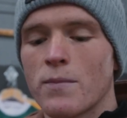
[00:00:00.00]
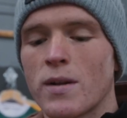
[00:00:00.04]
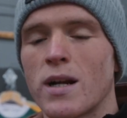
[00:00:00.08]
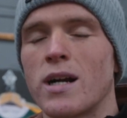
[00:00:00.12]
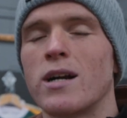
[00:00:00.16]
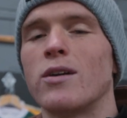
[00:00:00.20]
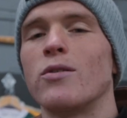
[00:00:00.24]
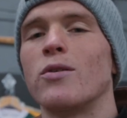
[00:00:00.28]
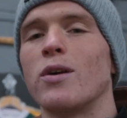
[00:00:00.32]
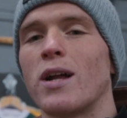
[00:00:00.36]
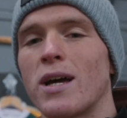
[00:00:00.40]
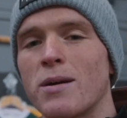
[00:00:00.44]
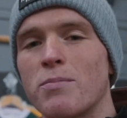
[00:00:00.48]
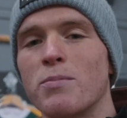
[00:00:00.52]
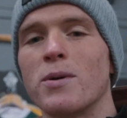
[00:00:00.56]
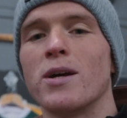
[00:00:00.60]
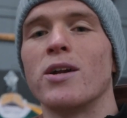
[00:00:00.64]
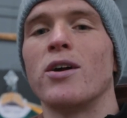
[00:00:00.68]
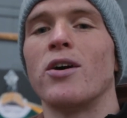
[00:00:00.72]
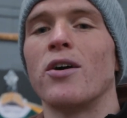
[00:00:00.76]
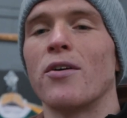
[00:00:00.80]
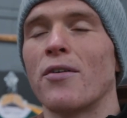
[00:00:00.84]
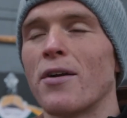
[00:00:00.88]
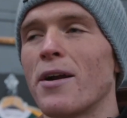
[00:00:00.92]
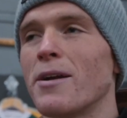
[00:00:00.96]
I don't like being
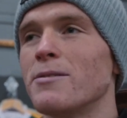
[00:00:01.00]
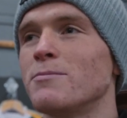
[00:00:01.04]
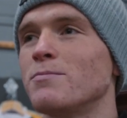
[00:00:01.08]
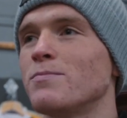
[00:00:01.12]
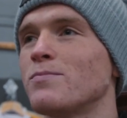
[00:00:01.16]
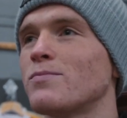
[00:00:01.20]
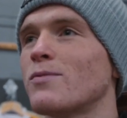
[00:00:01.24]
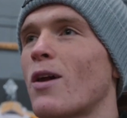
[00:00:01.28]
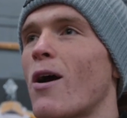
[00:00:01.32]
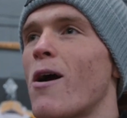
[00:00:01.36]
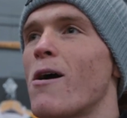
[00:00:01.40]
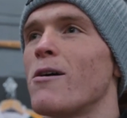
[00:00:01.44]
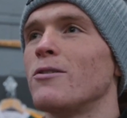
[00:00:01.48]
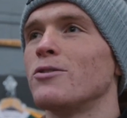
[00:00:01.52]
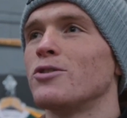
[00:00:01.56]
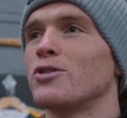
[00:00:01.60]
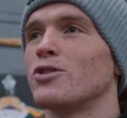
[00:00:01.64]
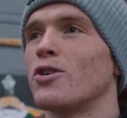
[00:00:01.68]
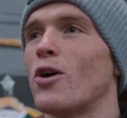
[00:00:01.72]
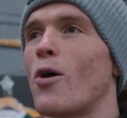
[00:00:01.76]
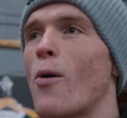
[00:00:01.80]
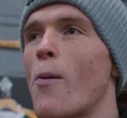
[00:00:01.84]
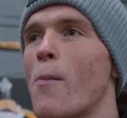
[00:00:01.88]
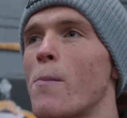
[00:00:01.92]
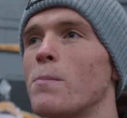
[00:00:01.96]
hungry.
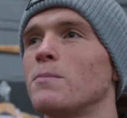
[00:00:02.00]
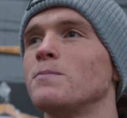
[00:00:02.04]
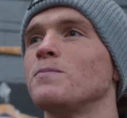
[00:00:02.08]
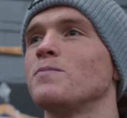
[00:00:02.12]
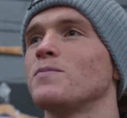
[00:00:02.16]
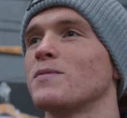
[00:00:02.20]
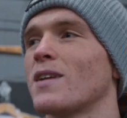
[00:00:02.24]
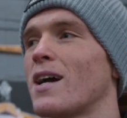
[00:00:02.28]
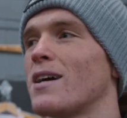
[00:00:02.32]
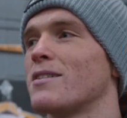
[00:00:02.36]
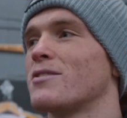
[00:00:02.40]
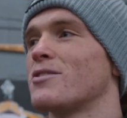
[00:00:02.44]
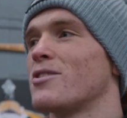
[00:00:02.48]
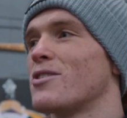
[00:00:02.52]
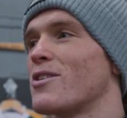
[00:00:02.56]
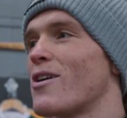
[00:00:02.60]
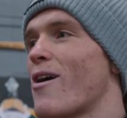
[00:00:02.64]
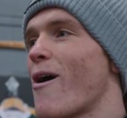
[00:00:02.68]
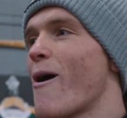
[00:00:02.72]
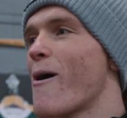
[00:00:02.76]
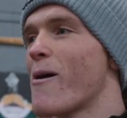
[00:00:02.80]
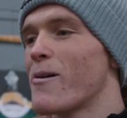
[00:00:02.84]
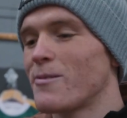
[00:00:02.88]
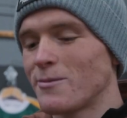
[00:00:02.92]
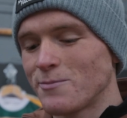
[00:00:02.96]
So I'll tell
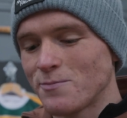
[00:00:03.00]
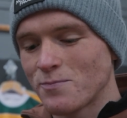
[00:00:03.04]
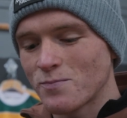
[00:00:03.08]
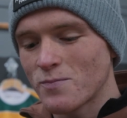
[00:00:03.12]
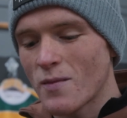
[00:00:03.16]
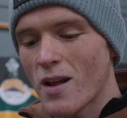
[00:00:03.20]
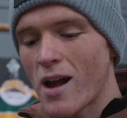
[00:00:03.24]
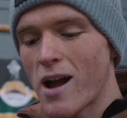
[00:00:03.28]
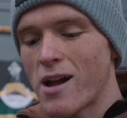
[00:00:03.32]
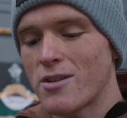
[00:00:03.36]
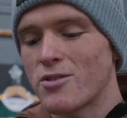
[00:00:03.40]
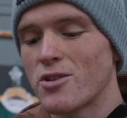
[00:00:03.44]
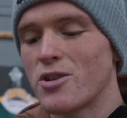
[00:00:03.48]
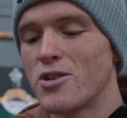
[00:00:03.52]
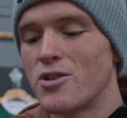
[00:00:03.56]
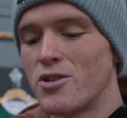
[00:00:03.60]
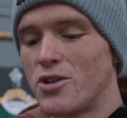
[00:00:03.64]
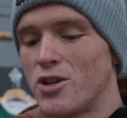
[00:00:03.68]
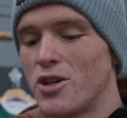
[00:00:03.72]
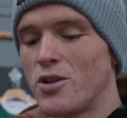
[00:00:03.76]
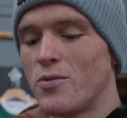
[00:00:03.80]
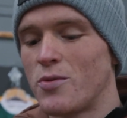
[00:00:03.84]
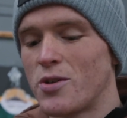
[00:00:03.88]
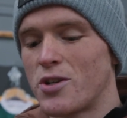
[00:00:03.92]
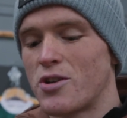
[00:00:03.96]
you, that's how you
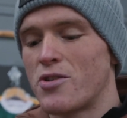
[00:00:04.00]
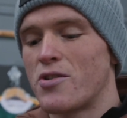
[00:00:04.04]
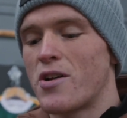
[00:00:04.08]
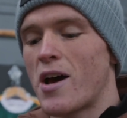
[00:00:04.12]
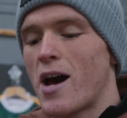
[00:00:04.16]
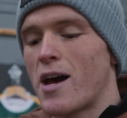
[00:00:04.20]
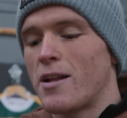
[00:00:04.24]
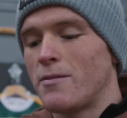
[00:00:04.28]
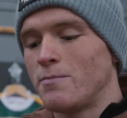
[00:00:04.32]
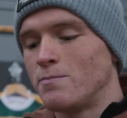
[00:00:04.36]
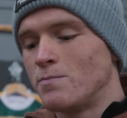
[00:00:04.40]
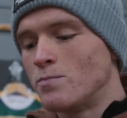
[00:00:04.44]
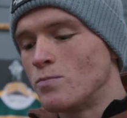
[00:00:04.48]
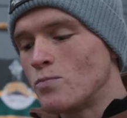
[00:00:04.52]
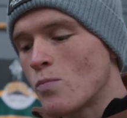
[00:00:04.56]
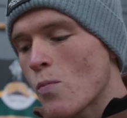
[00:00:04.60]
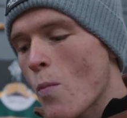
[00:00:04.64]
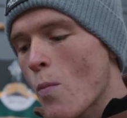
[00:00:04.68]
do it when you're dieting.